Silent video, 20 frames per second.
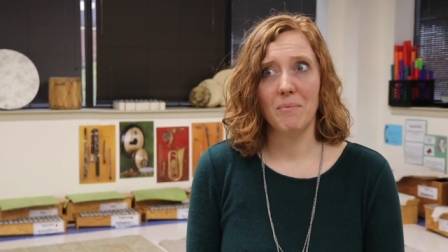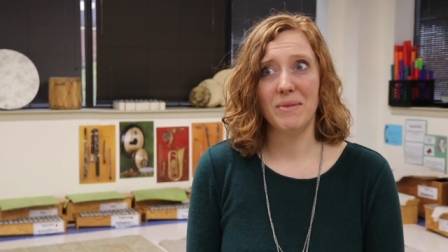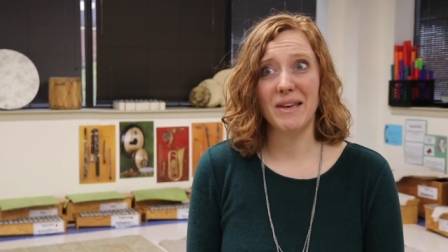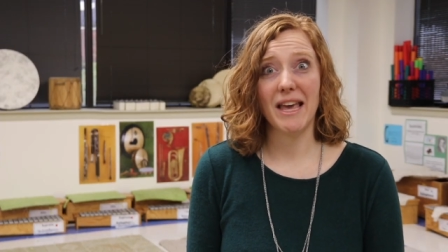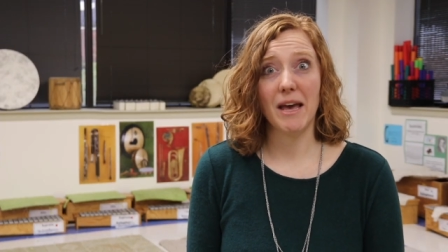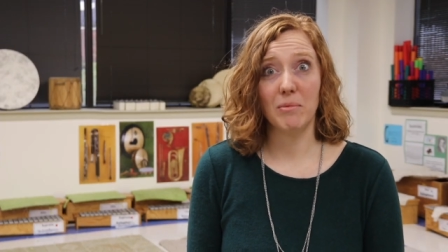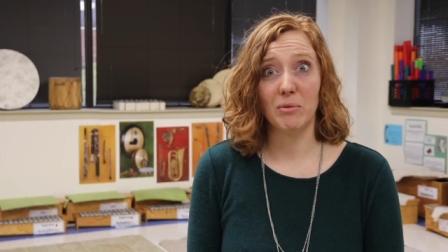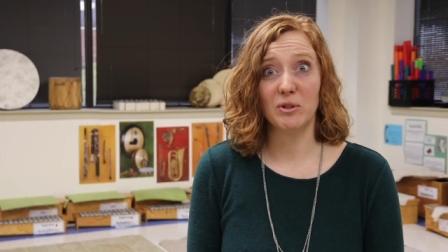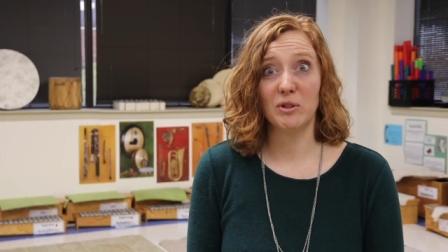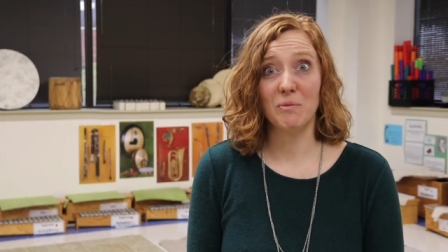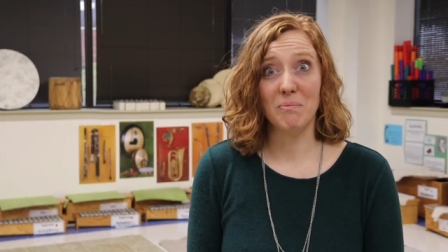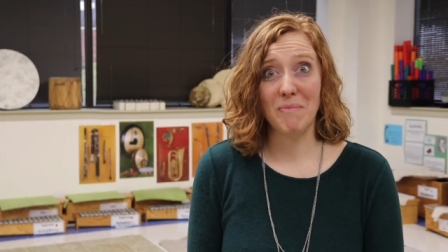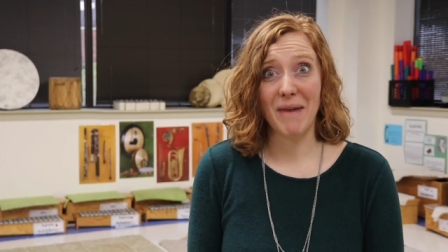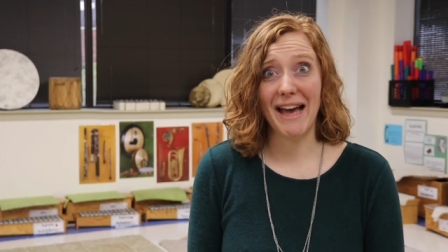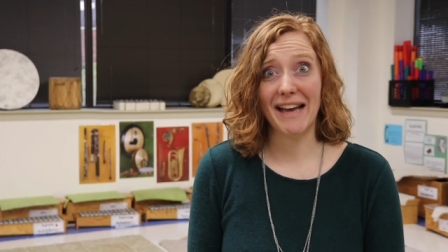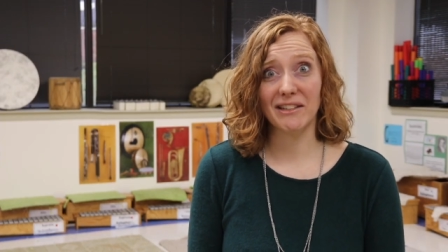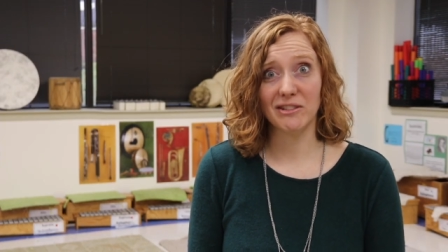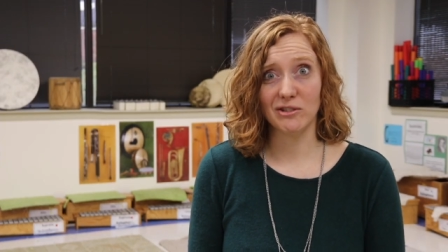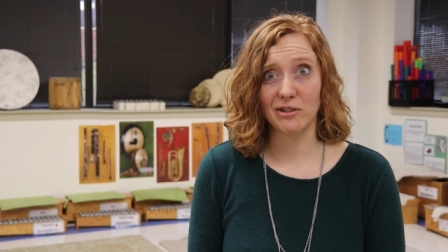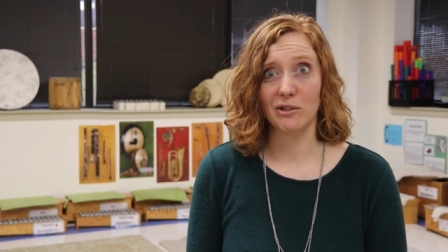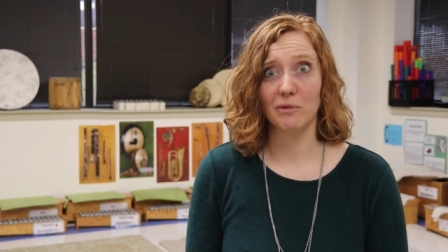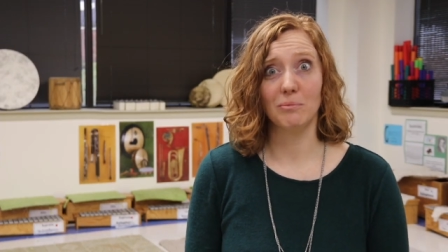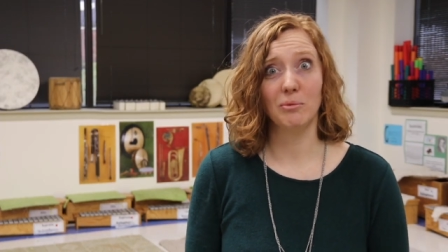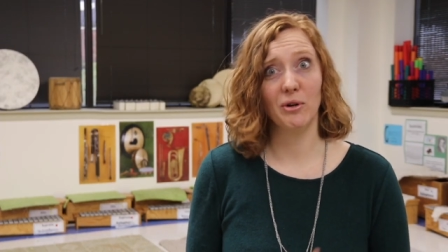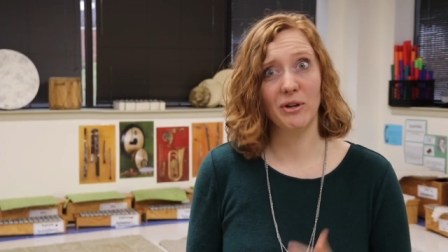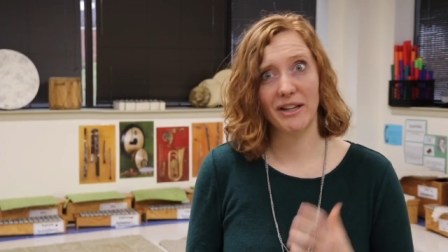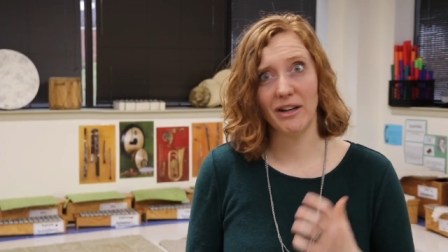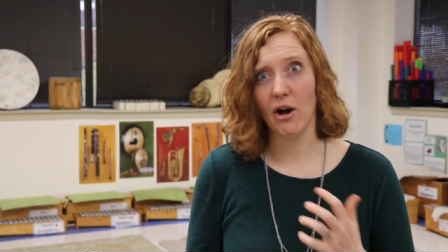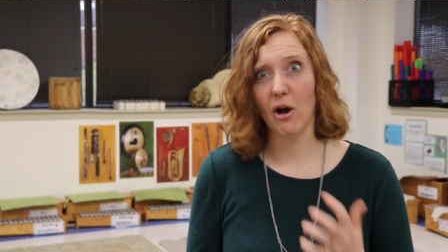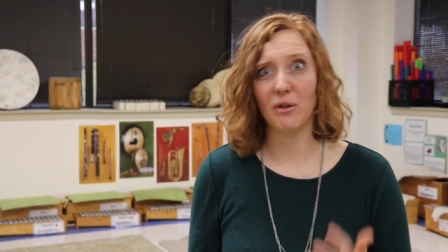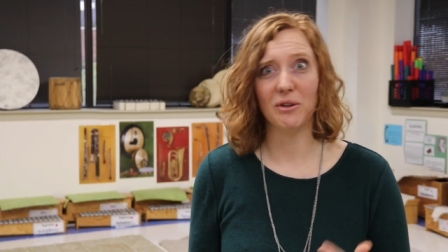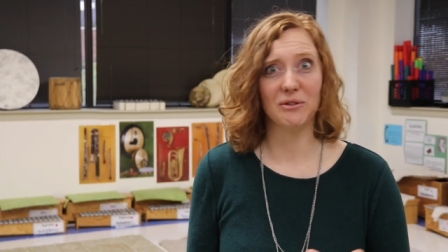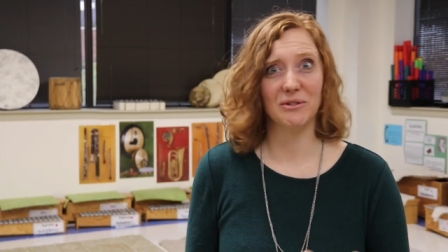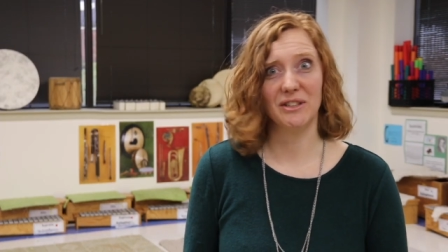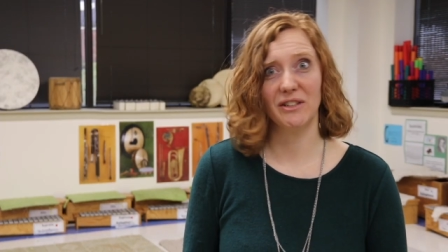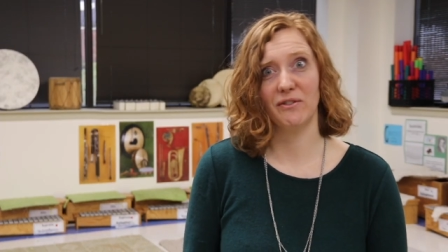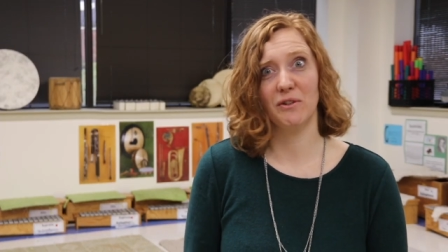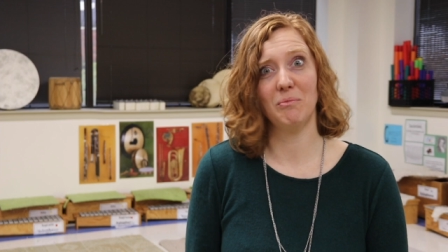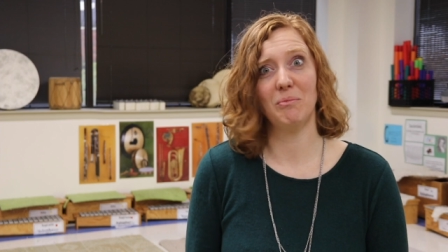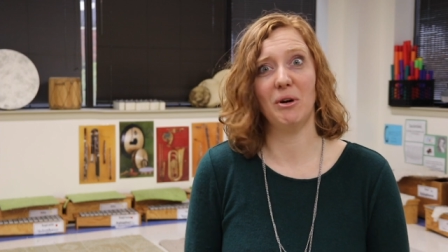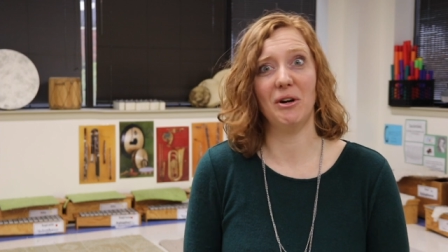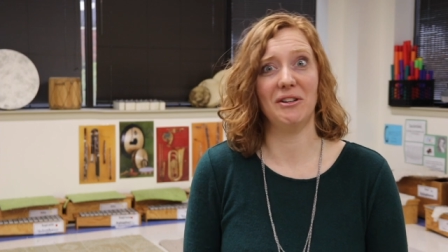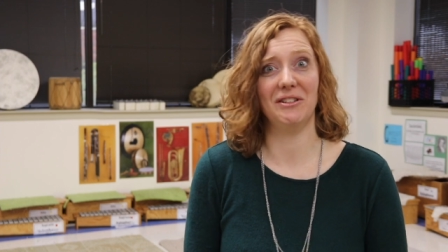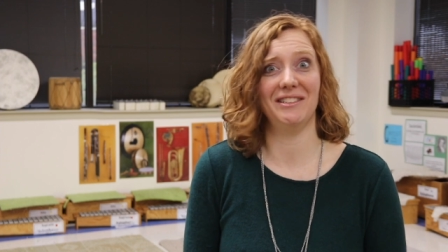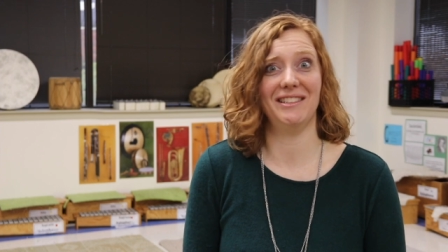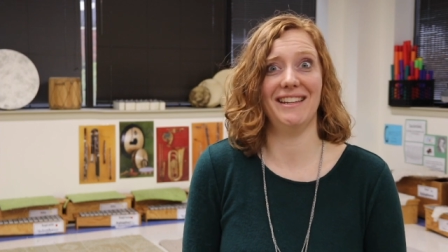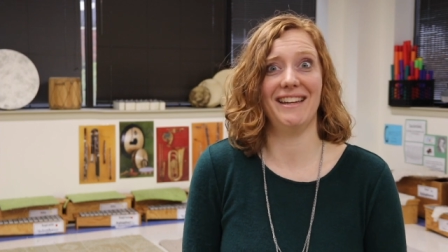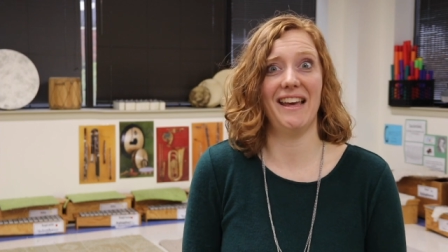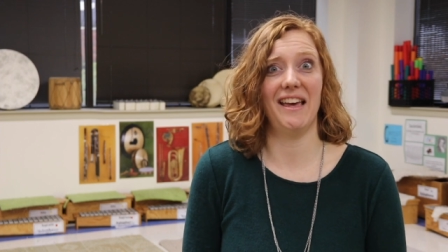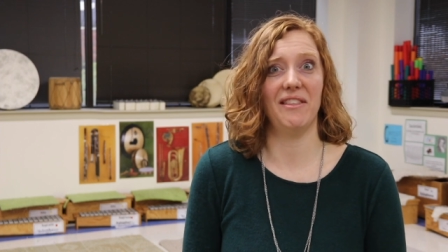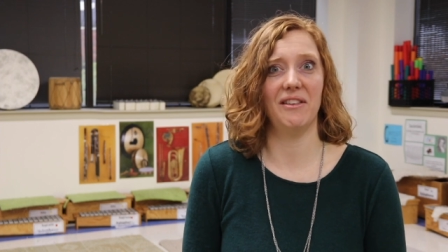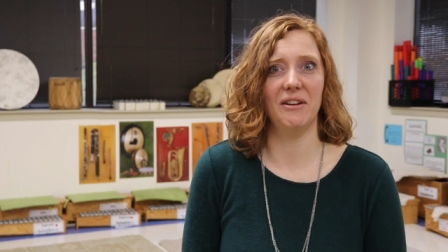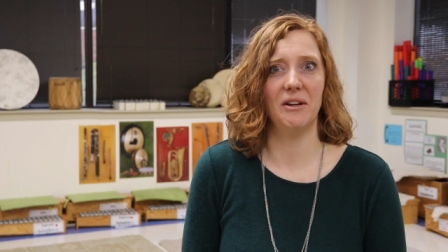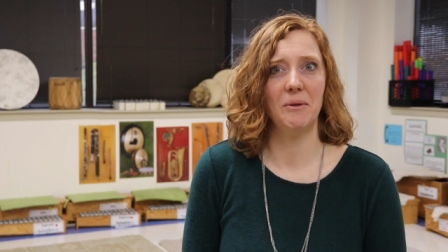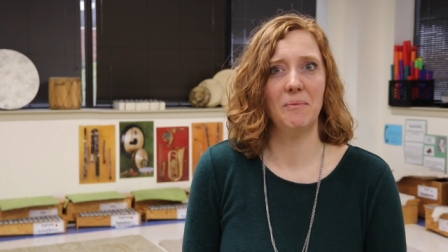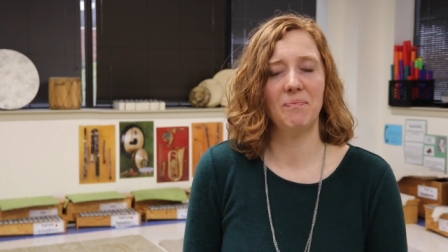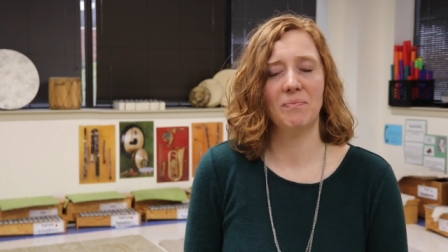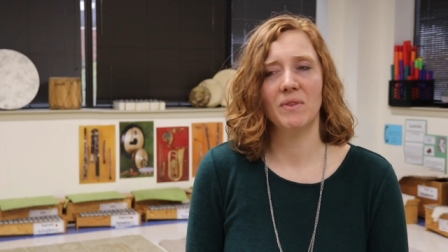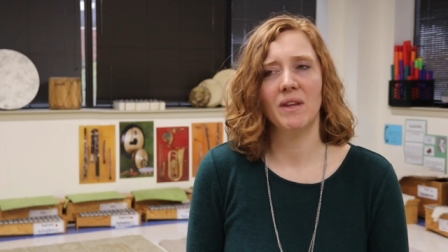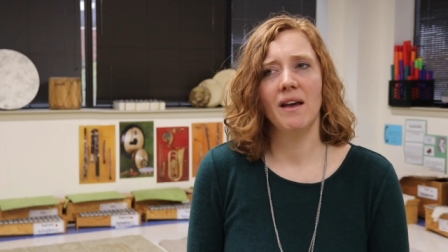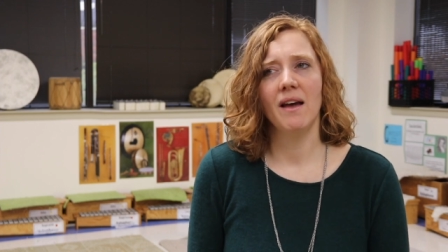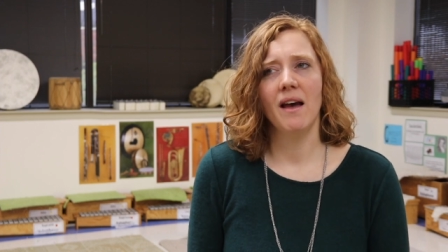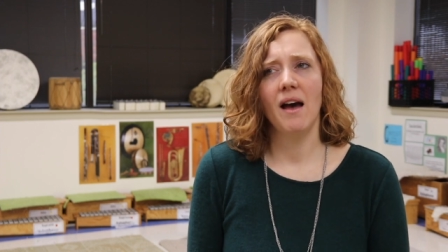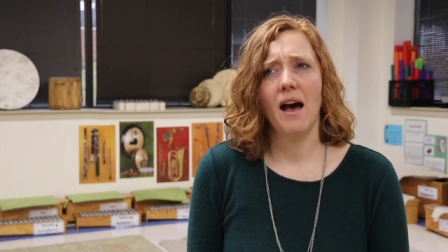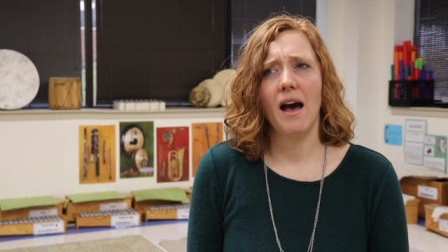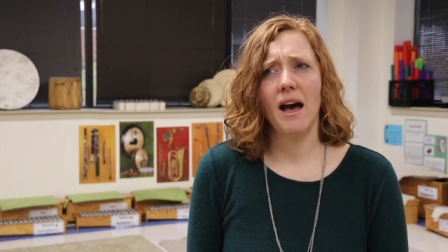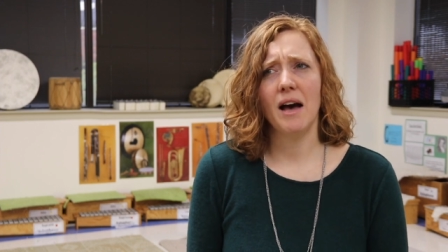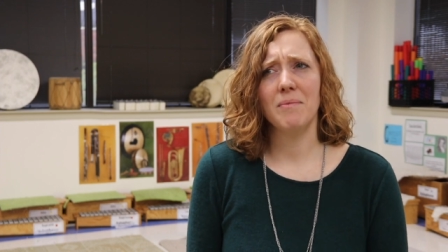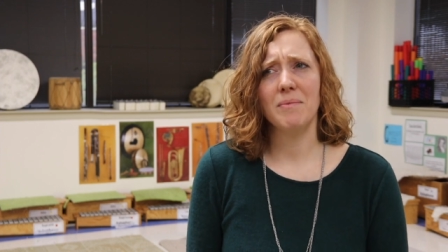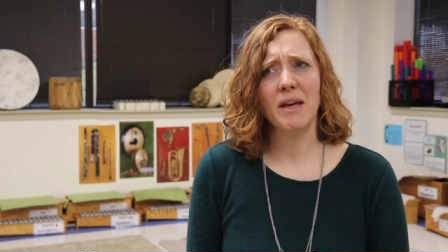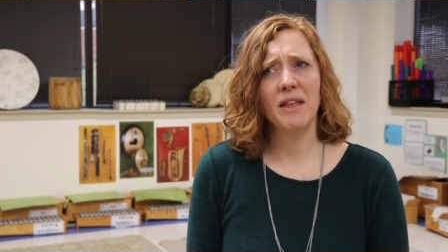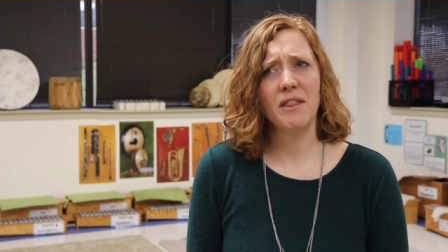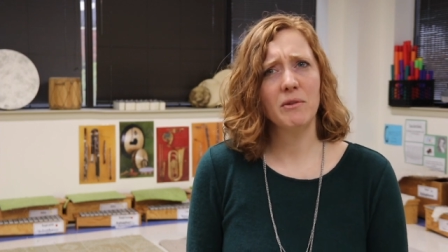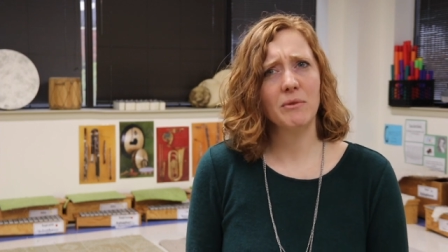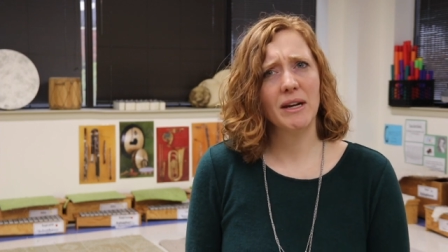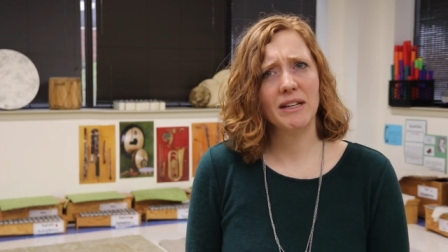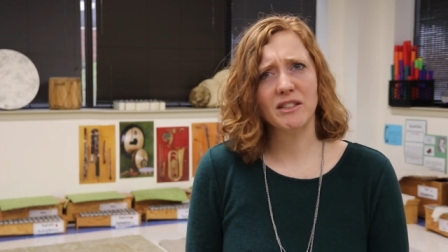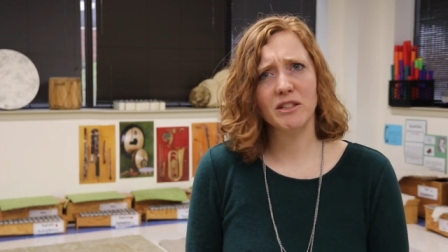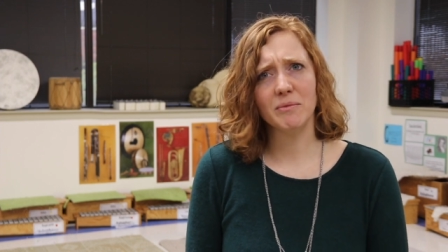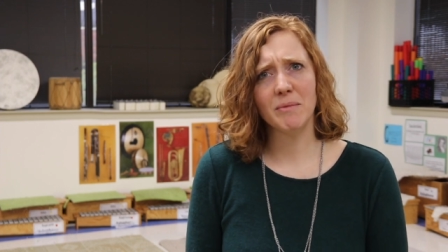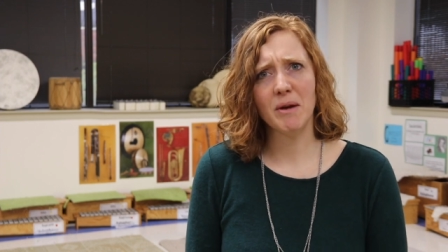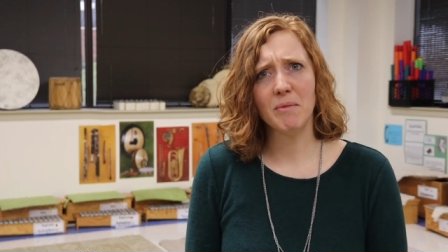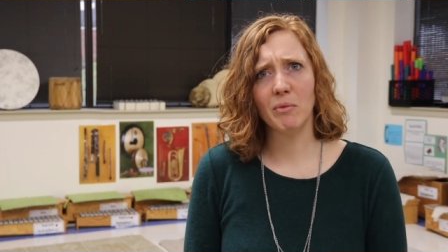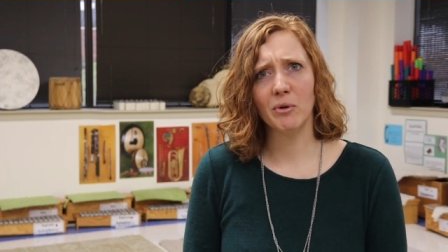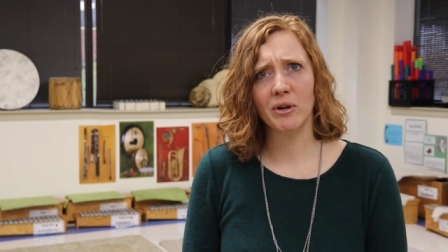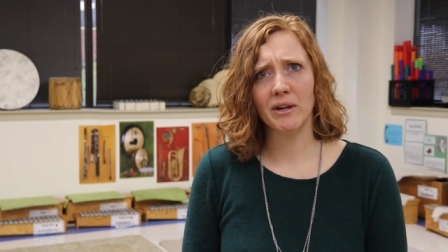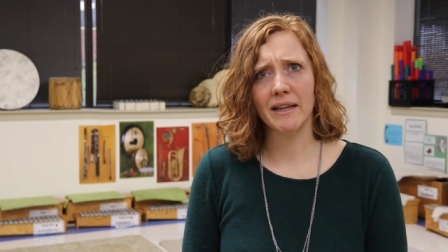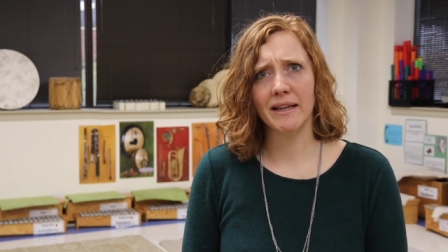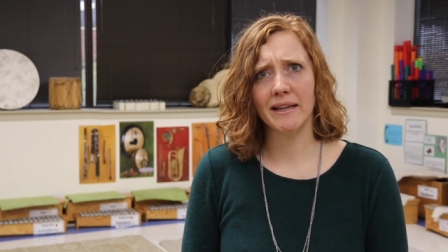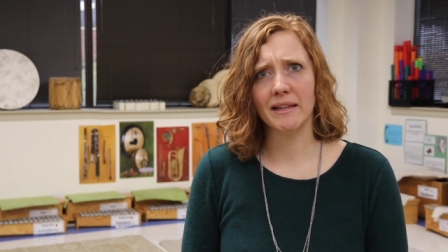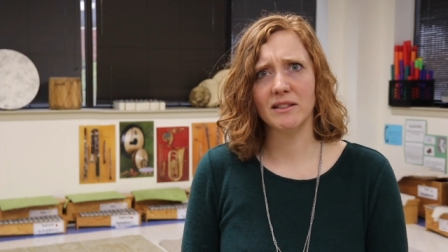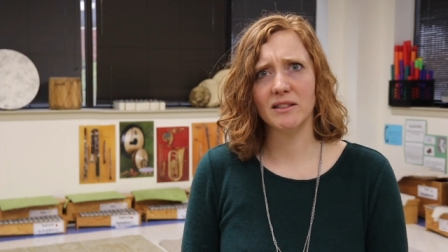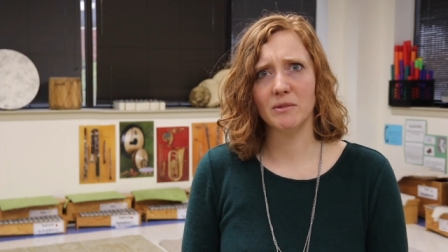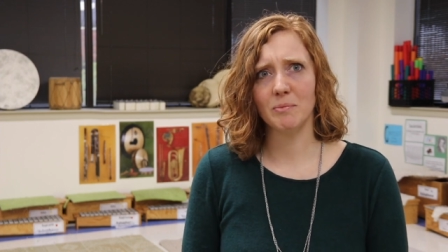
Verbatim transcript: be able to master putting all those different parts together. Um, then the rest of my morning is